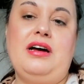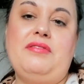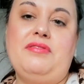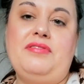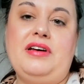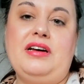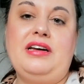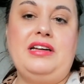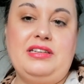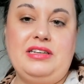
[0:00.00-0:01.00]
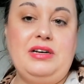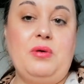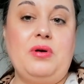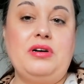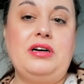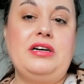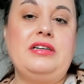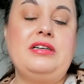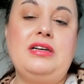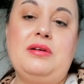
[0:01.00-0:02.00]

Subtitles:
everything in the order.